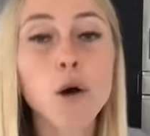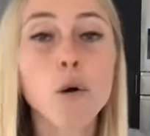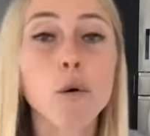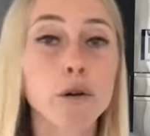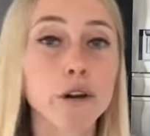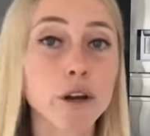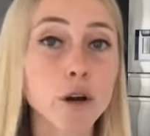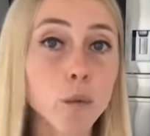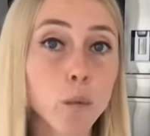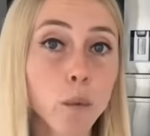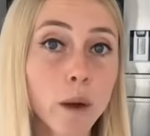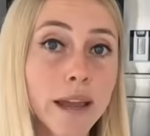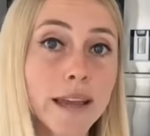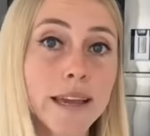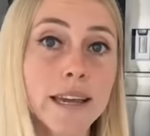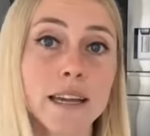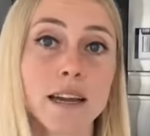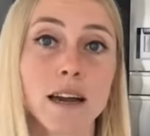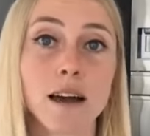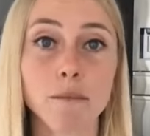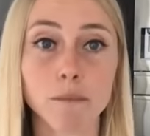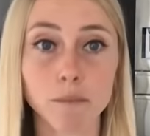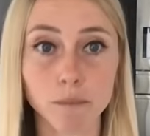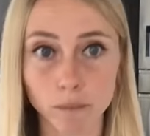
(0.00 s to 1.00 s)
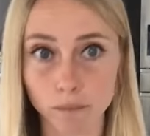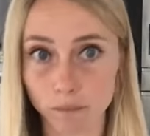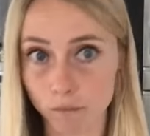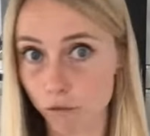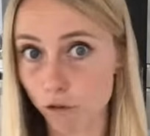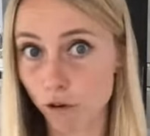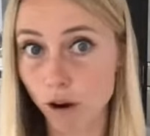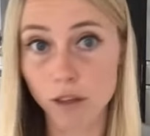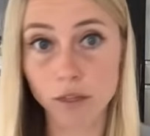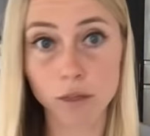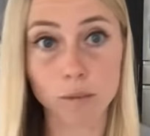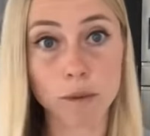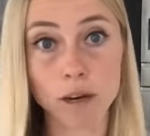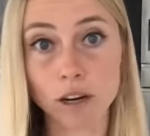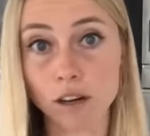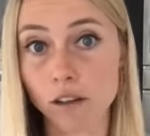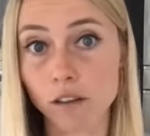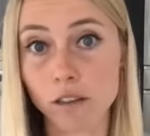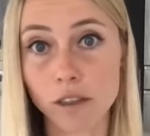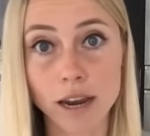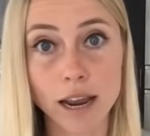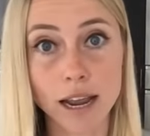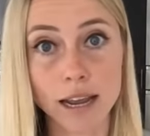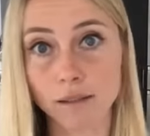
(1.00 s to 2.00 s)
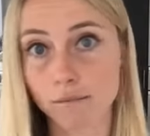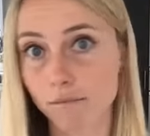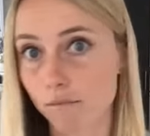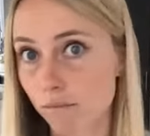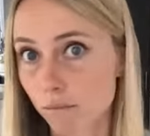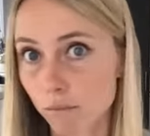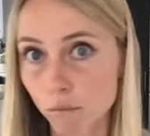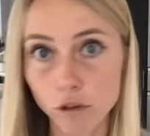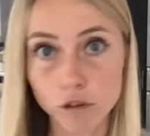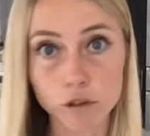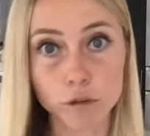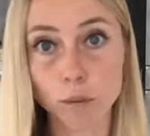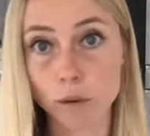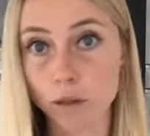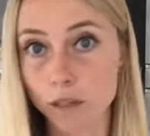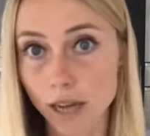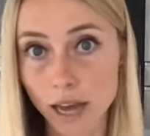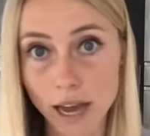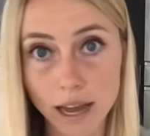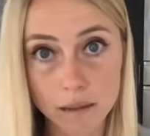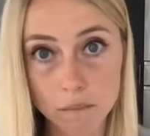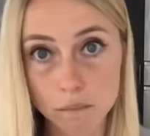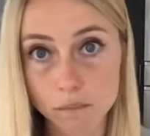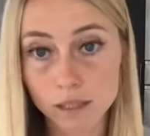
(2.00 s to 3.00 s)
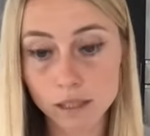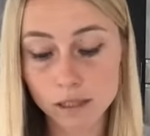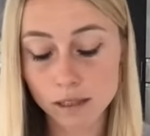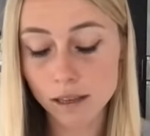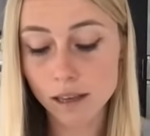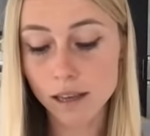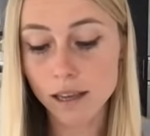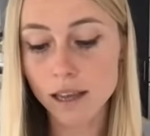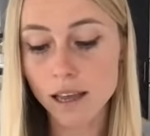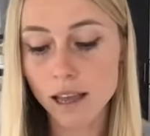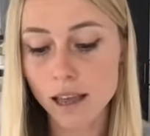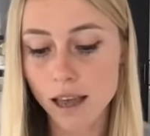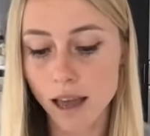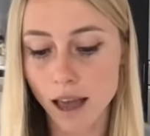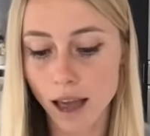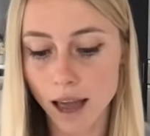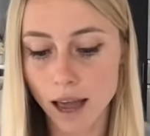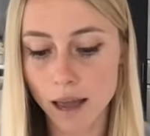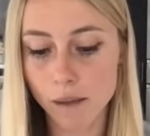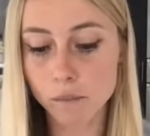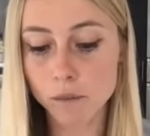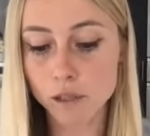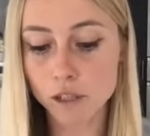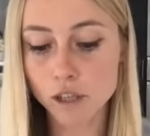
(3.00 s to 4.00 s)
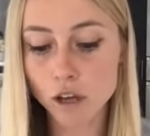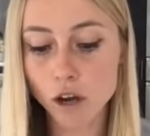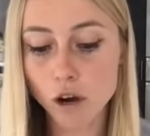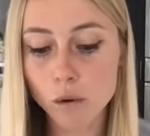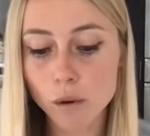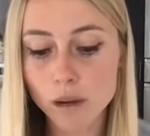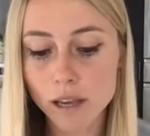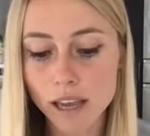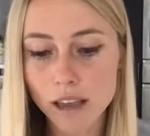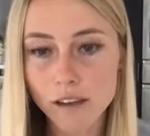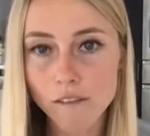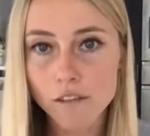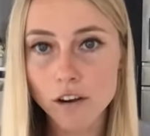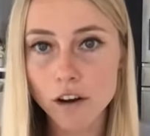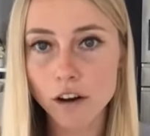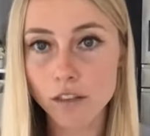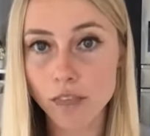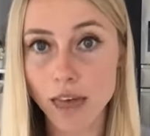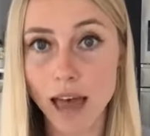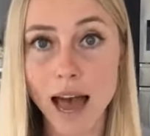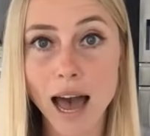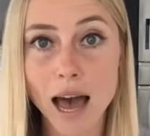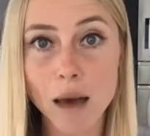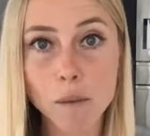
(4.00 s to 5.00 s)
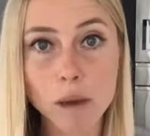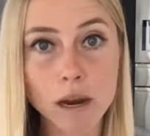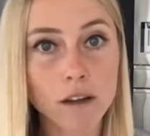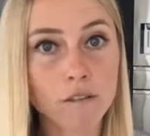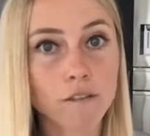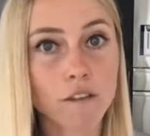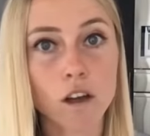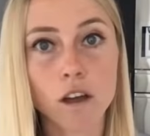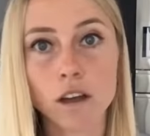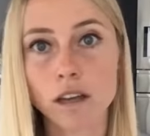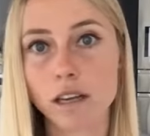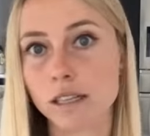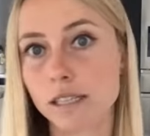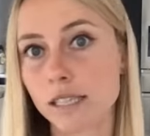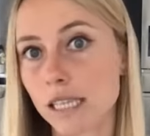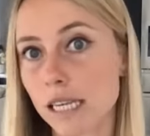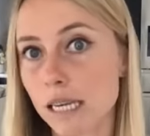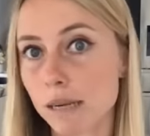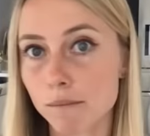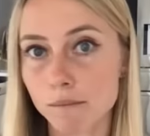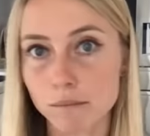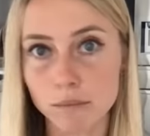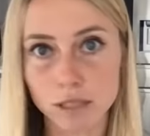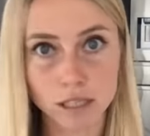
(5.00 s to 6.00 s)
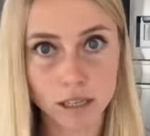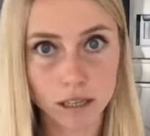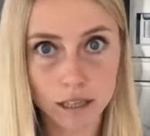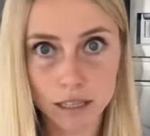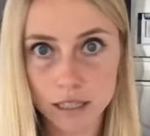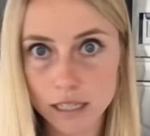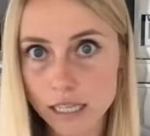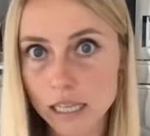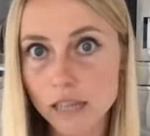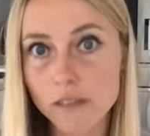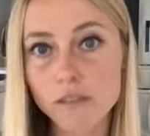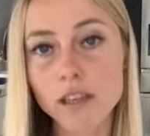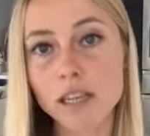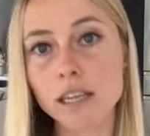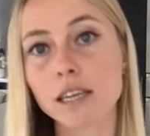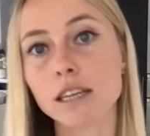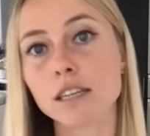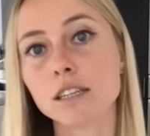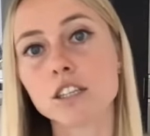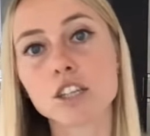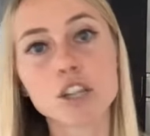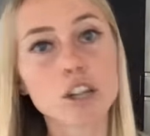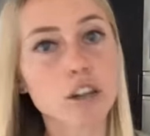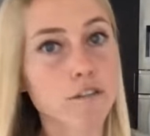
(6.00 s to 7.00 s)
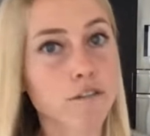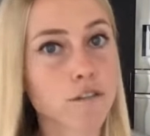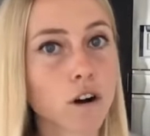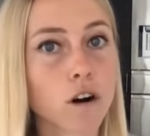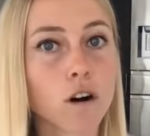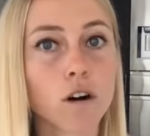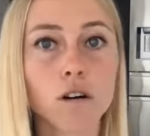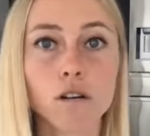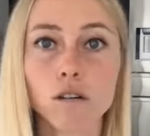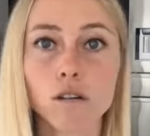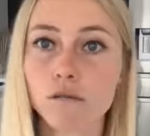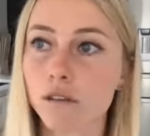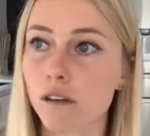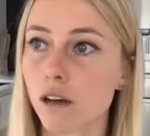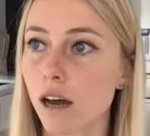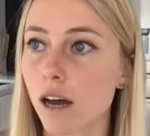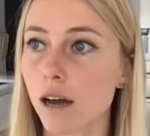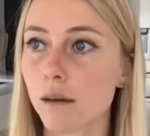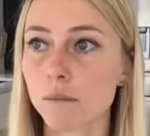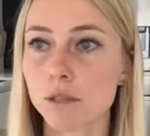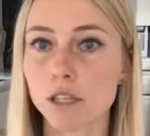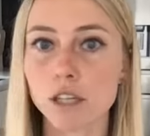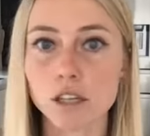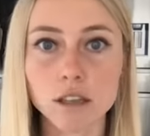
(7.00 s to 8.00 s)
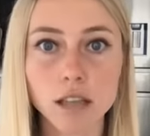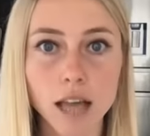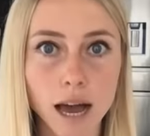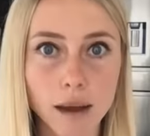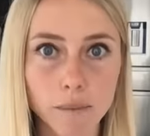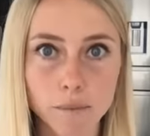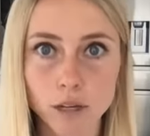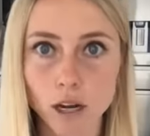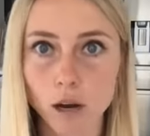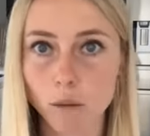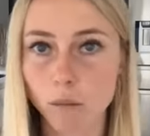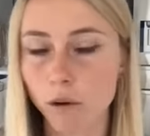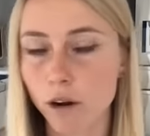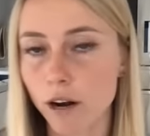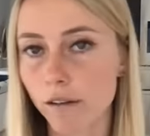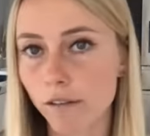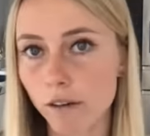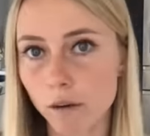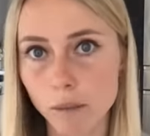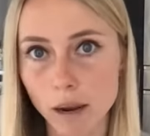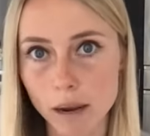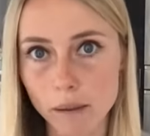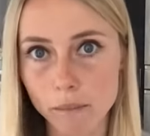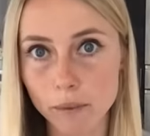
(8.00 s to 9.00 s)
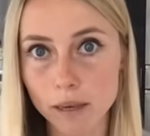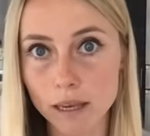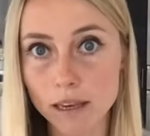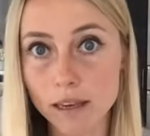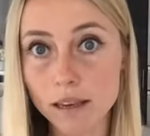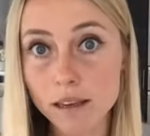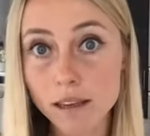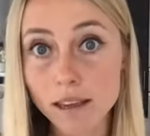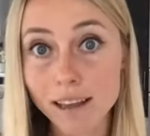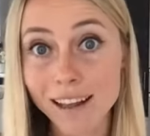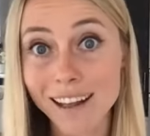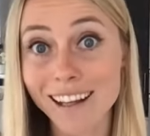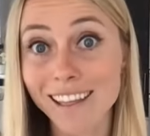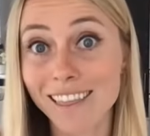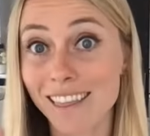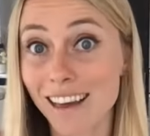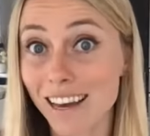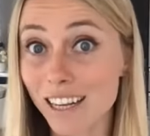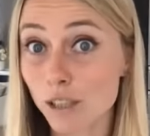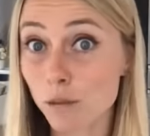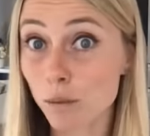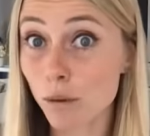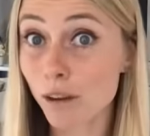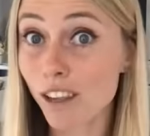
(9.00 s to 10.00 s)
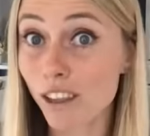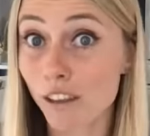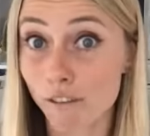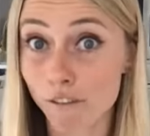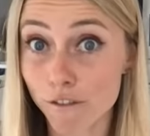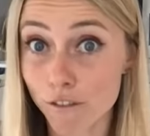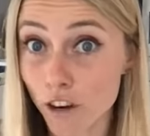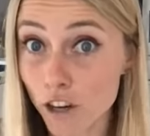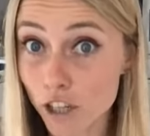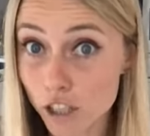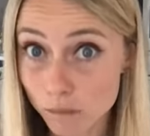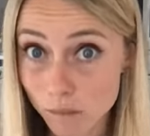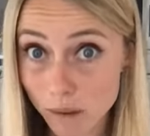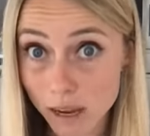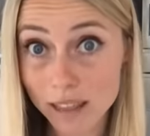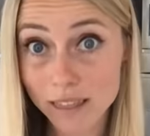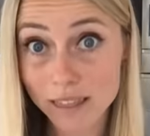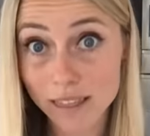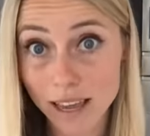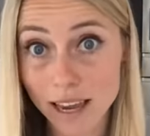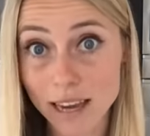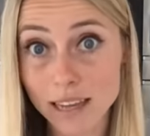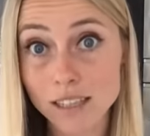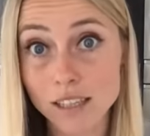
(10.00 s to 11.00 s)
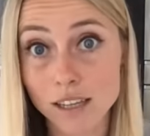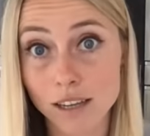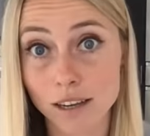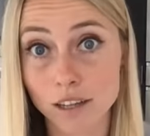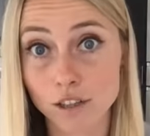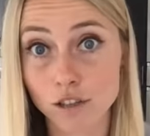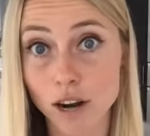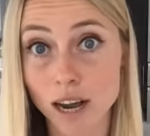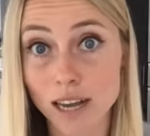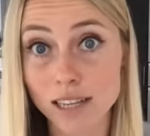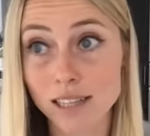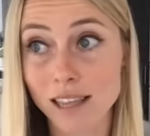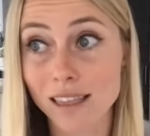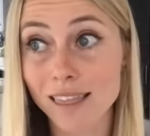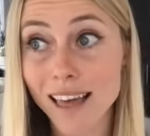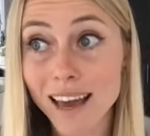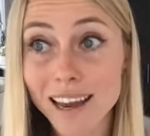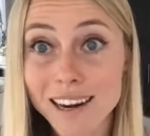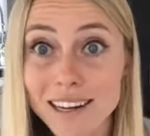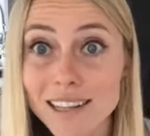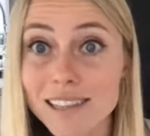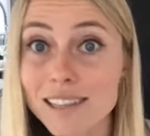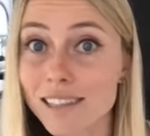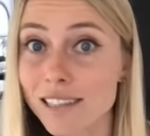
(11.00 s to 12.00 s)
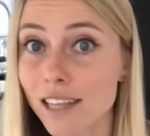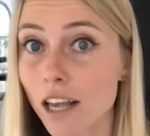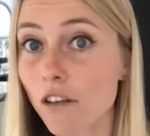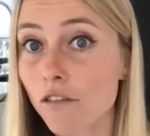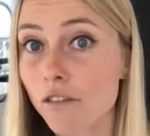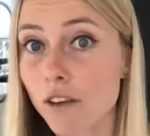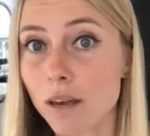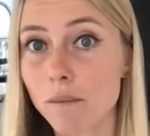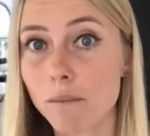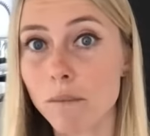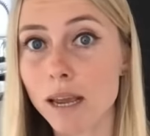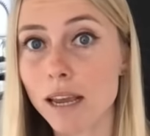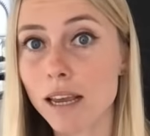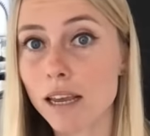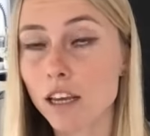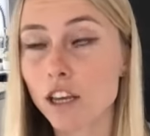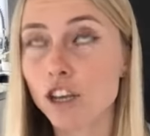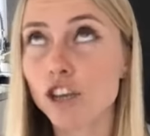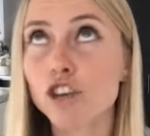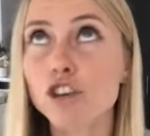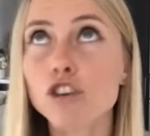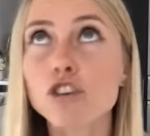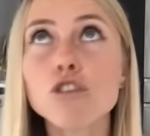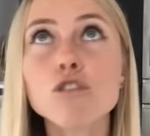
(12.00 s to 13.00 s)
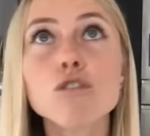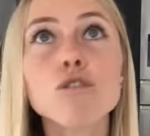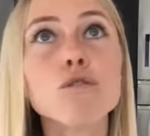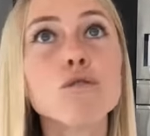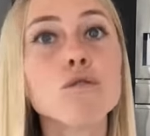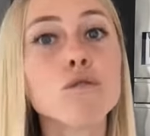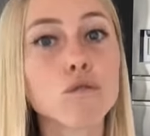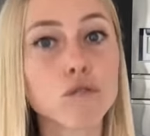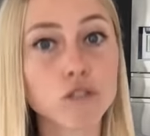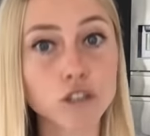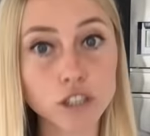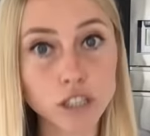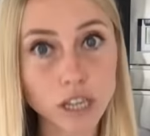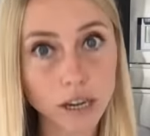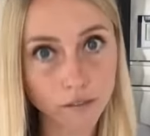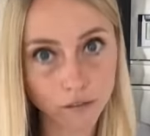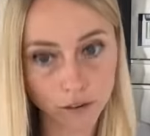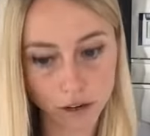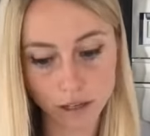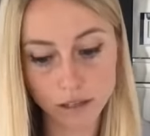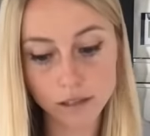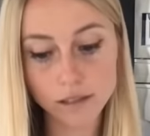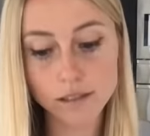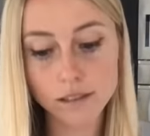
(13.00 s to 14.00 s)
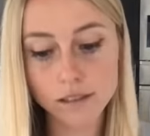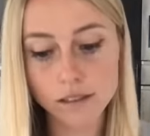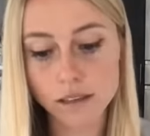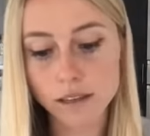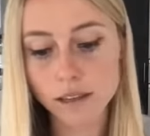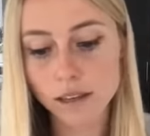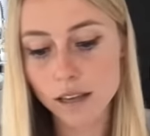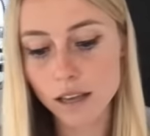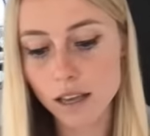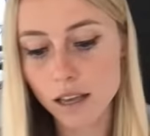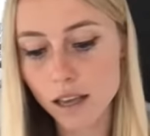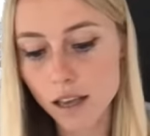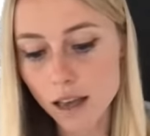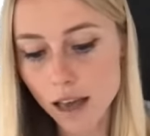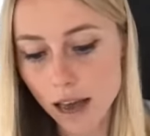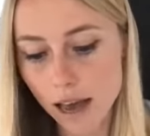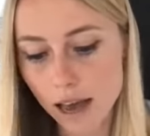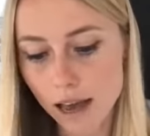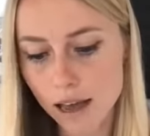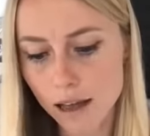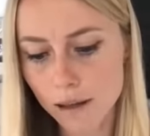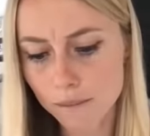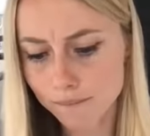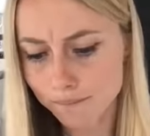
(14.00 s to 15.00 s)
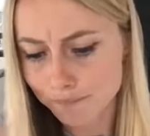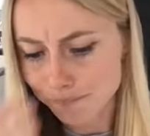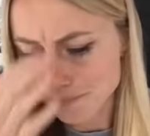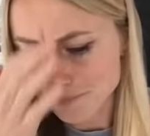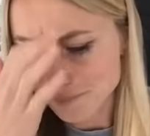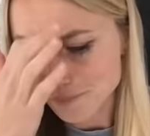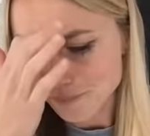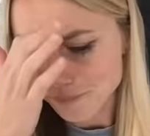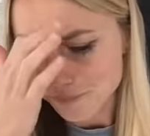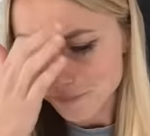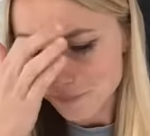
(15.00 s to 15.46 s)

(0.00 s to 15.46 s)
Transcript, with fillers: or you're waking up throughout the middle of the night multiple times. Um, so if you're in the habit of falling asleep to the TV, to your phone, um, to your laptop, whatever it might be, that's really the first main thing to address. And that in itself can make a huge difference. Um,